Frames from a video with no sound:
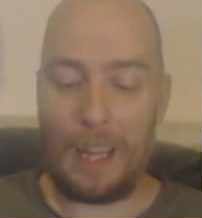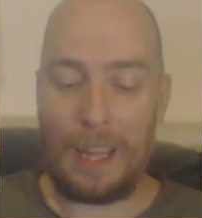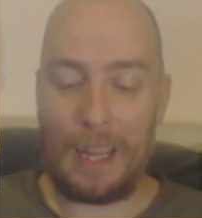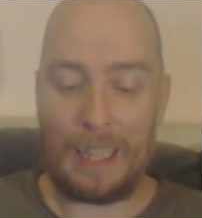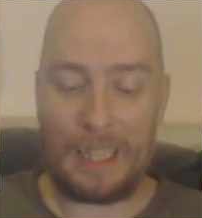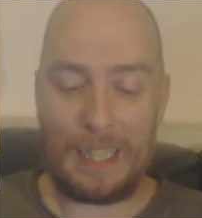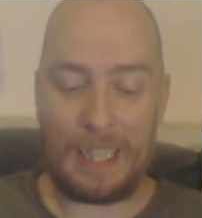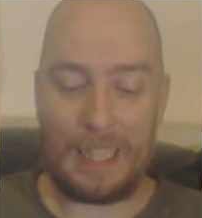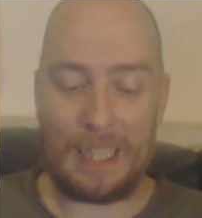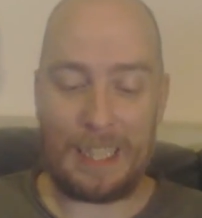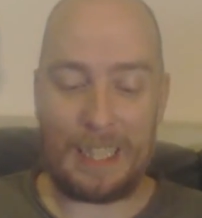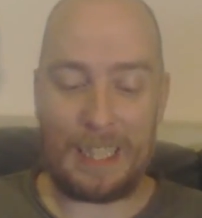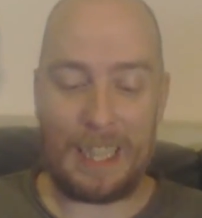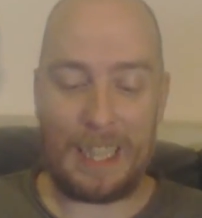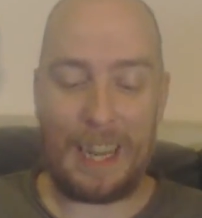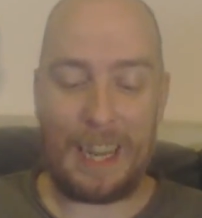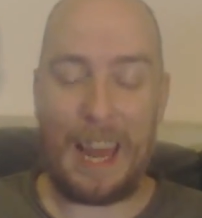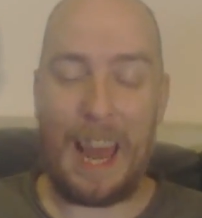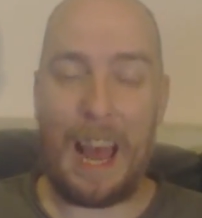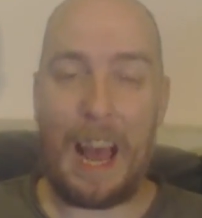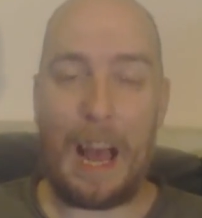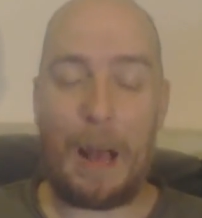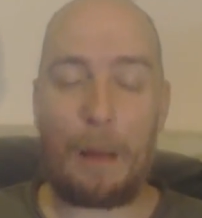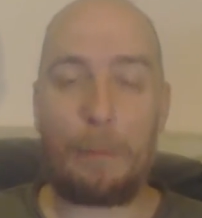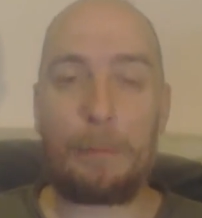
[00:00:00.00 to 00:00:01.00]
This is
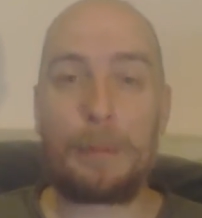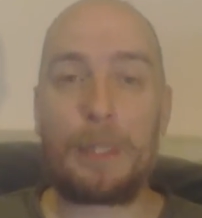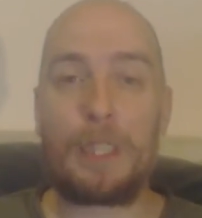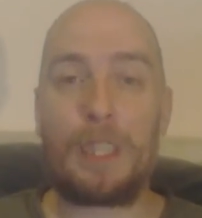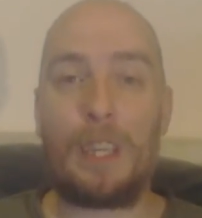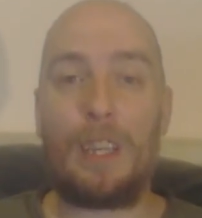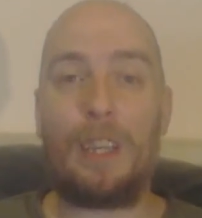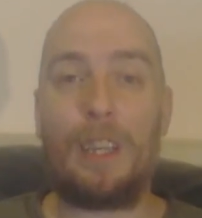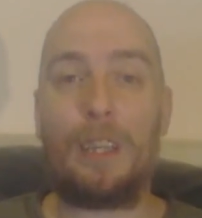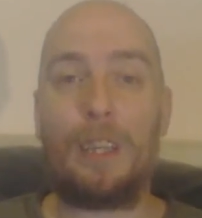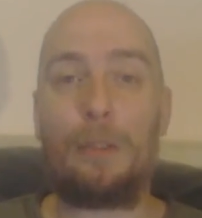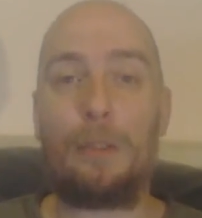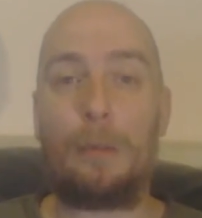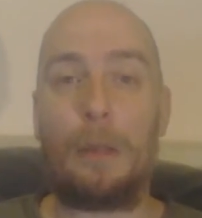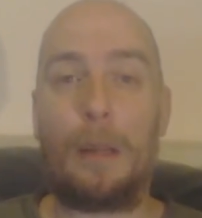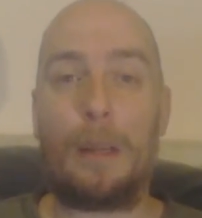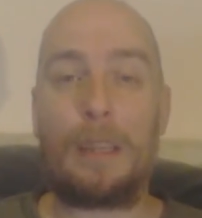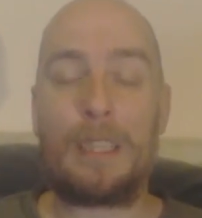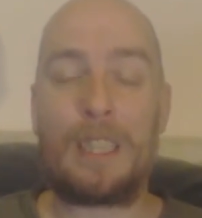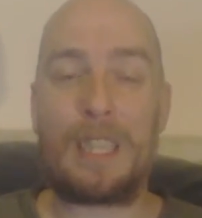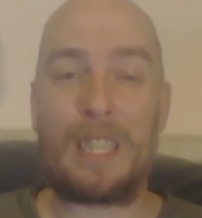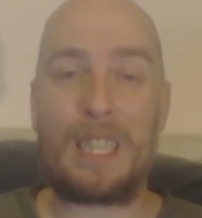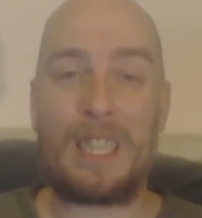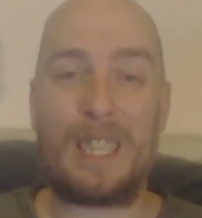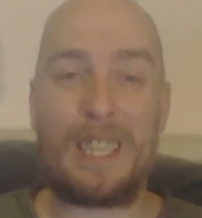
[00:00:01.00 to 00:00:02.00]
an absolute
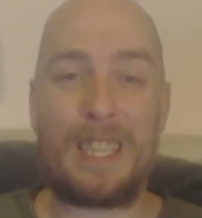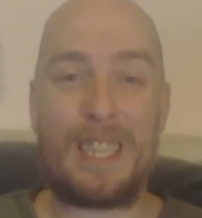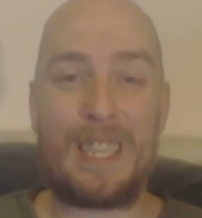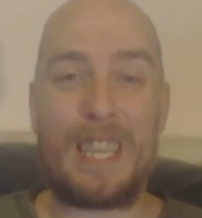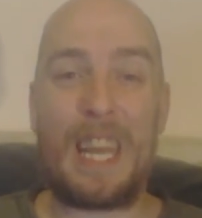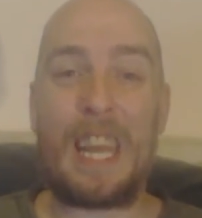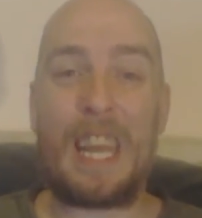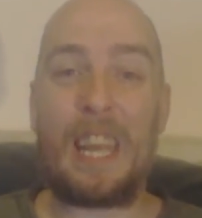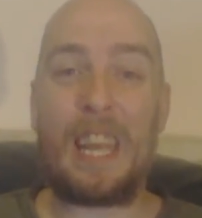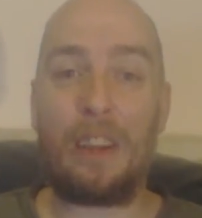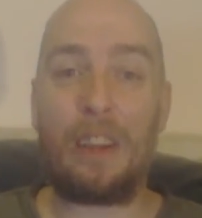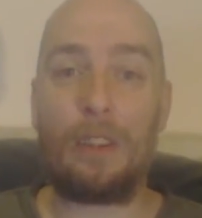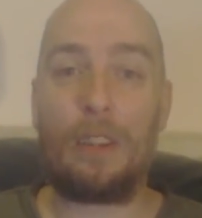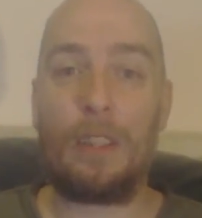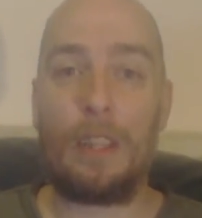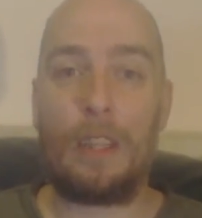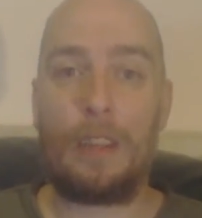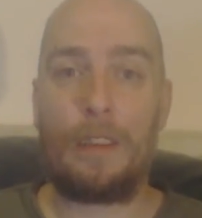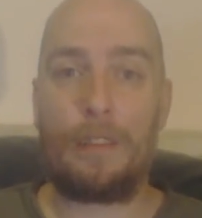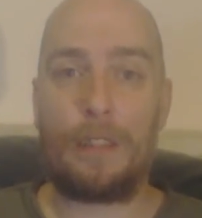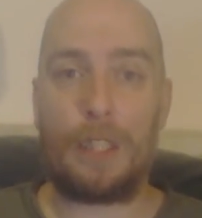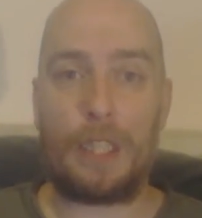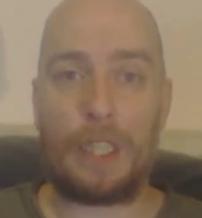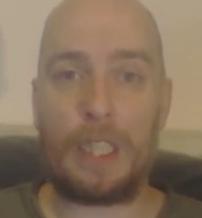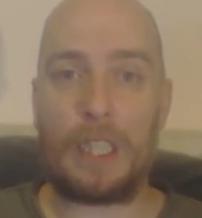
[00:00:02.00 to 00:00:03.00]
steal.
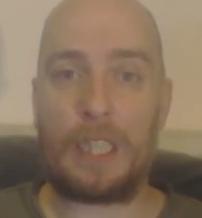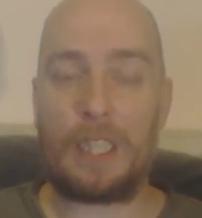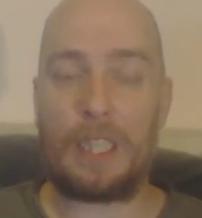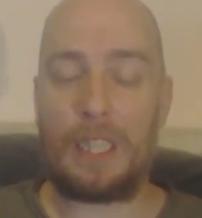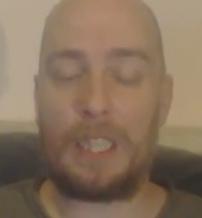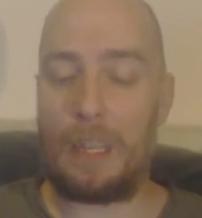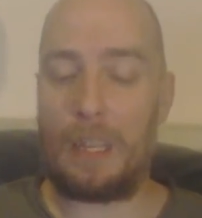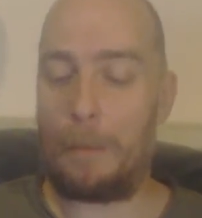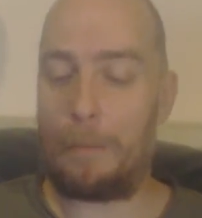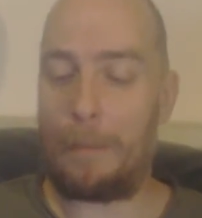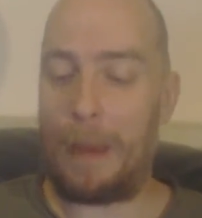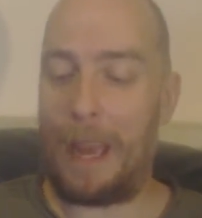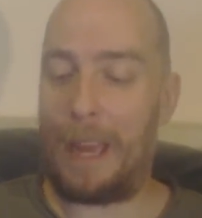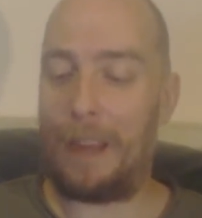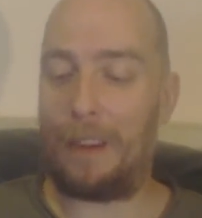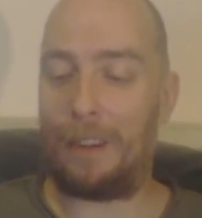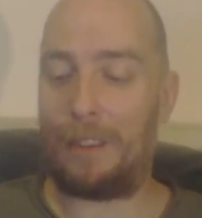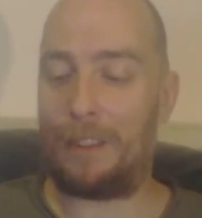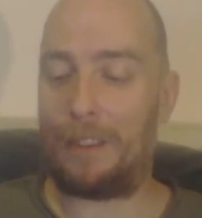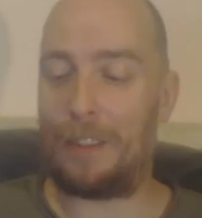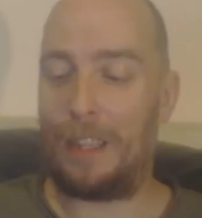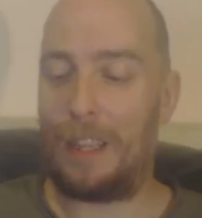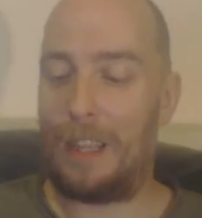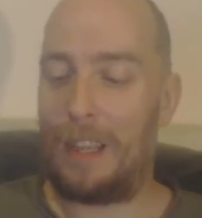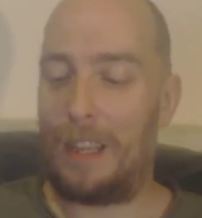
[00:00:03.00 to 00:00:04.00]
For
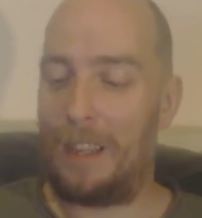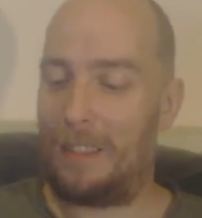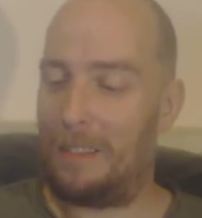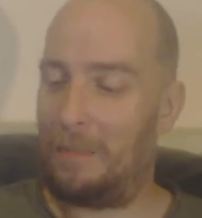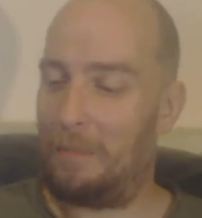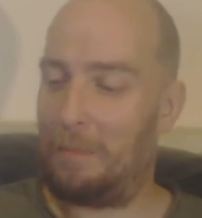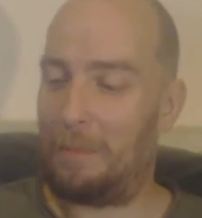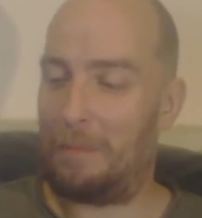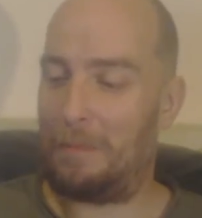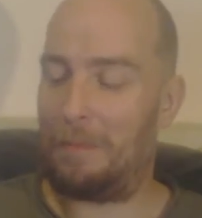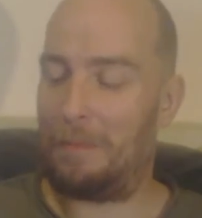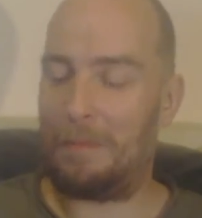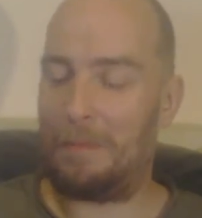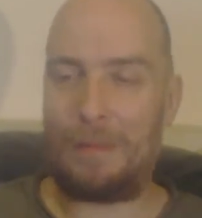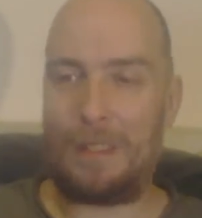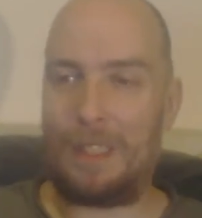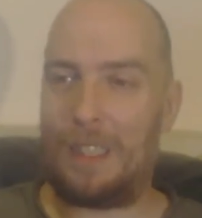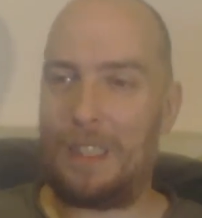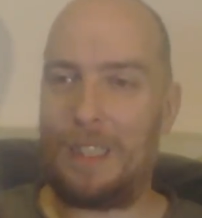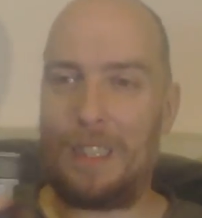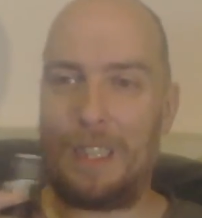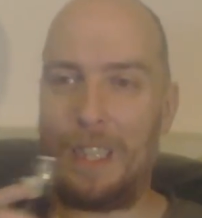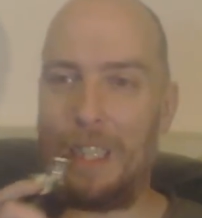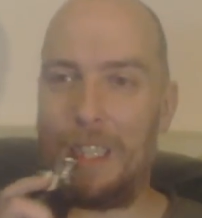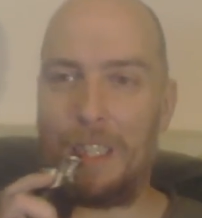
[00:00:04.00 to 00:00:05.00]
£16,
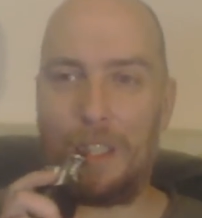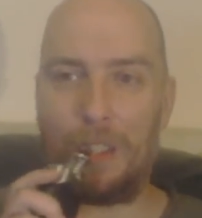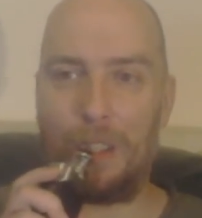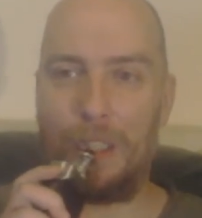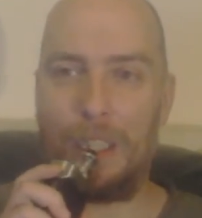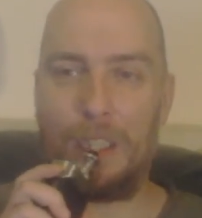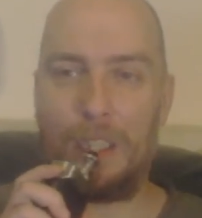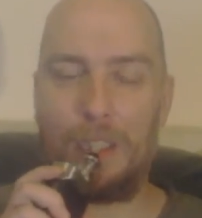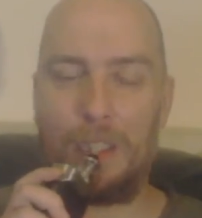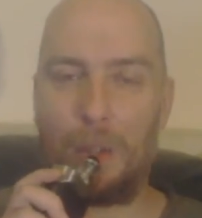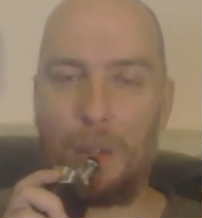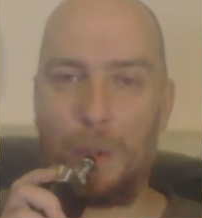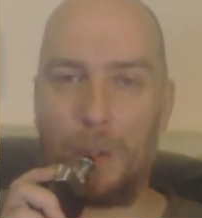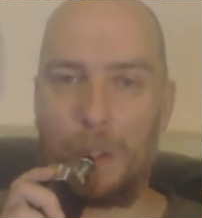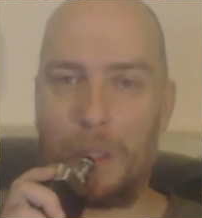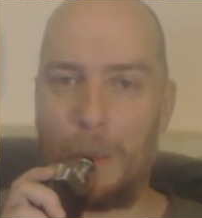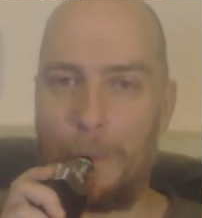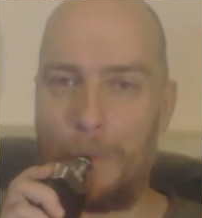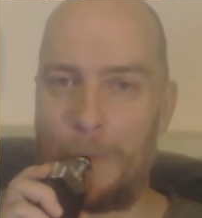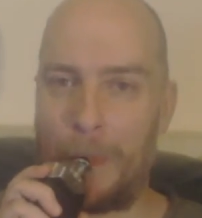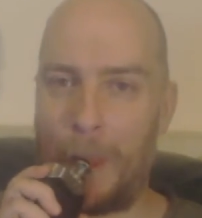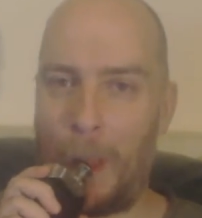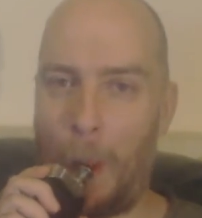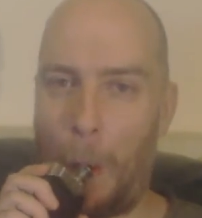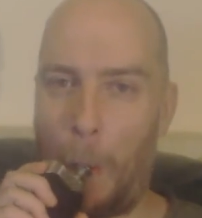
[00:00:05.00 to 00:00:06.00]
it's
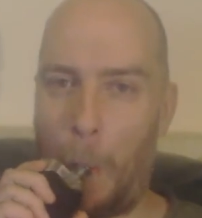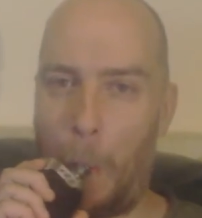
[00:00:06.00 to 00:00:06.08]
awesome.